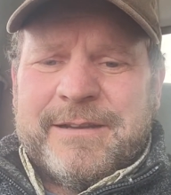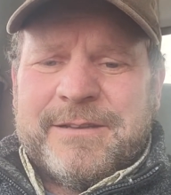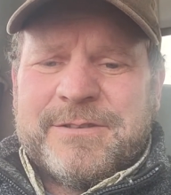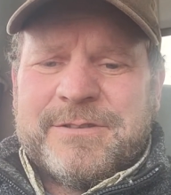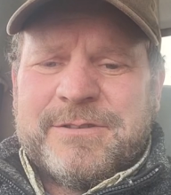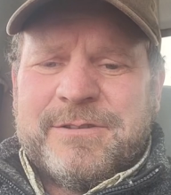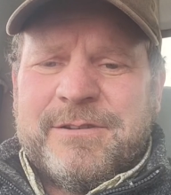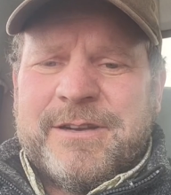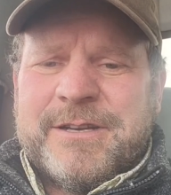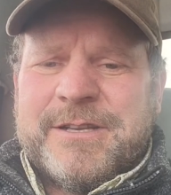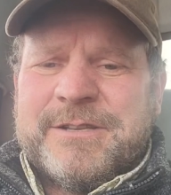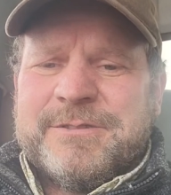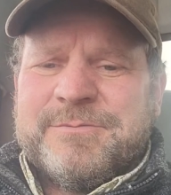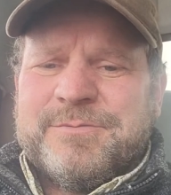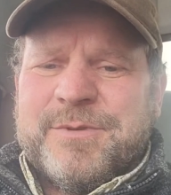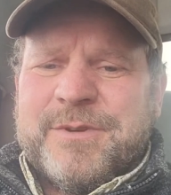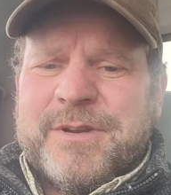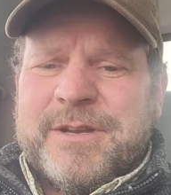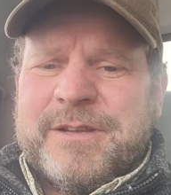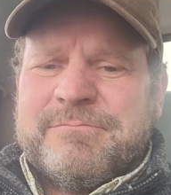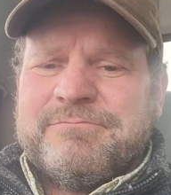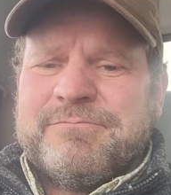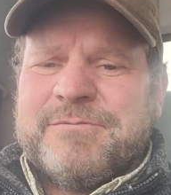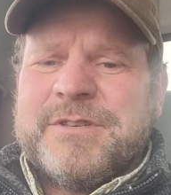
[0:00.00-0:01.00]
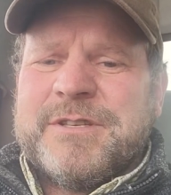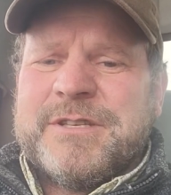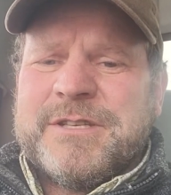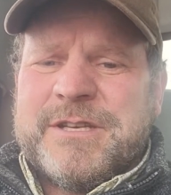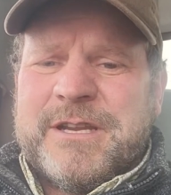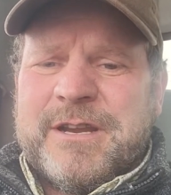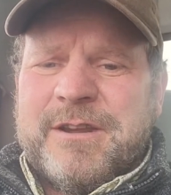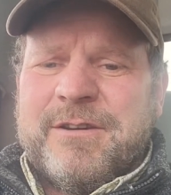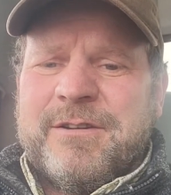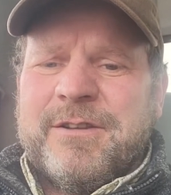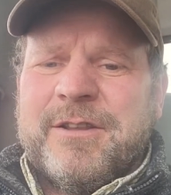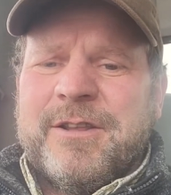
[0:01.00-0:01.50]
And so I just want to
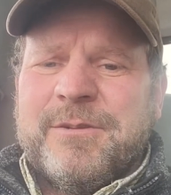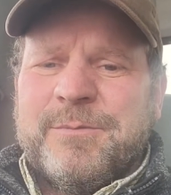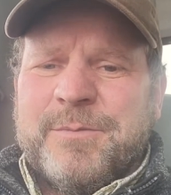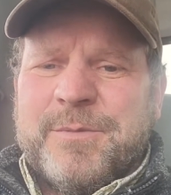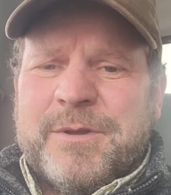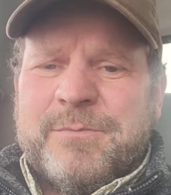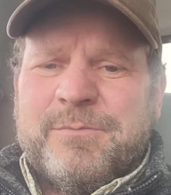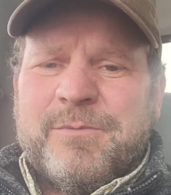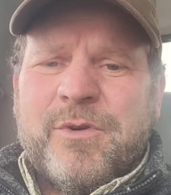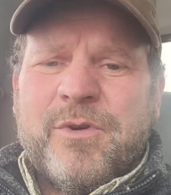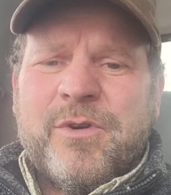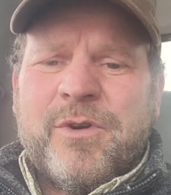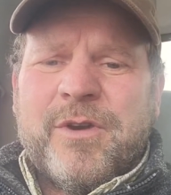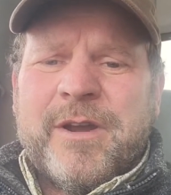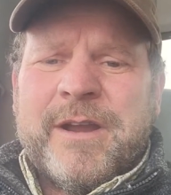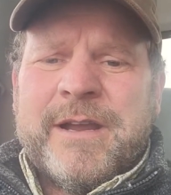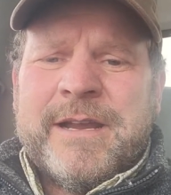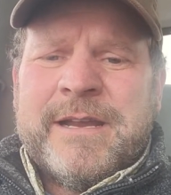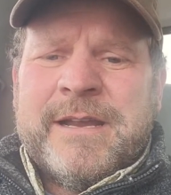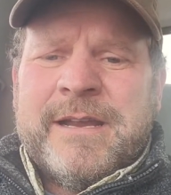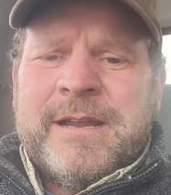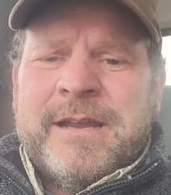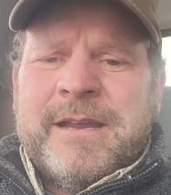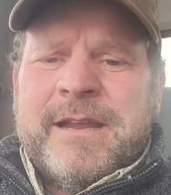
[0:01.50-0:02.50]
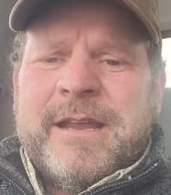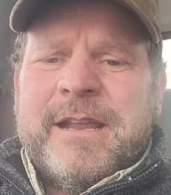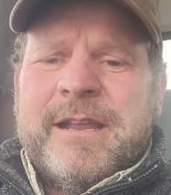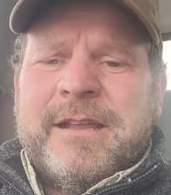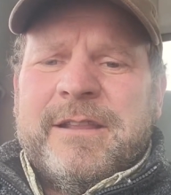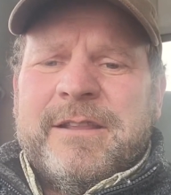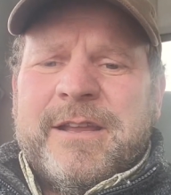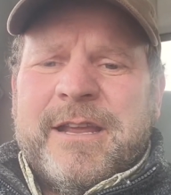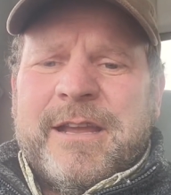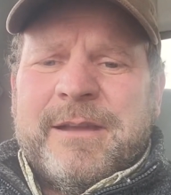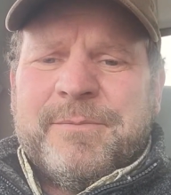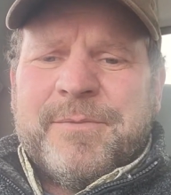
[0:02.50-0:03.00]
share a little bit more
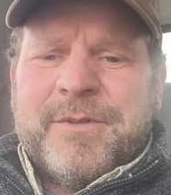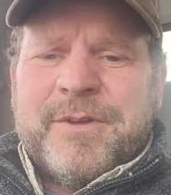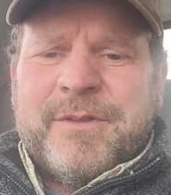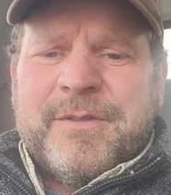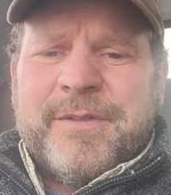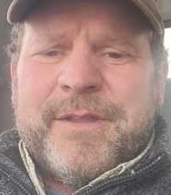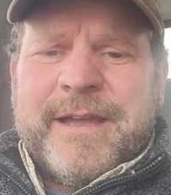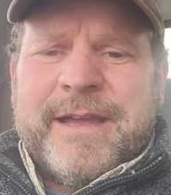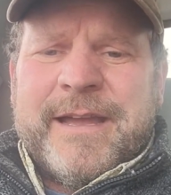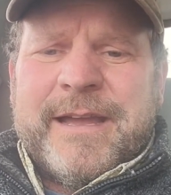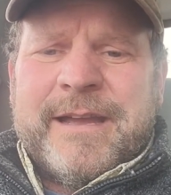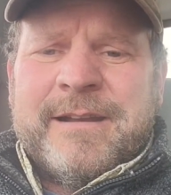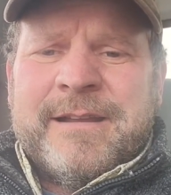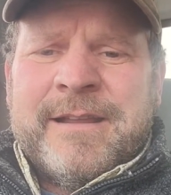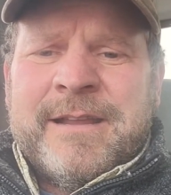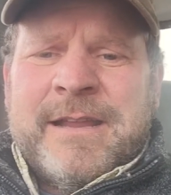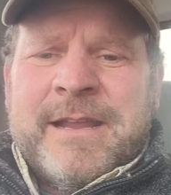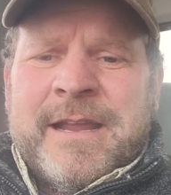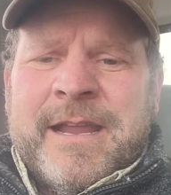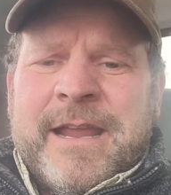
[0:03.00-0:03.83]
in depth on that.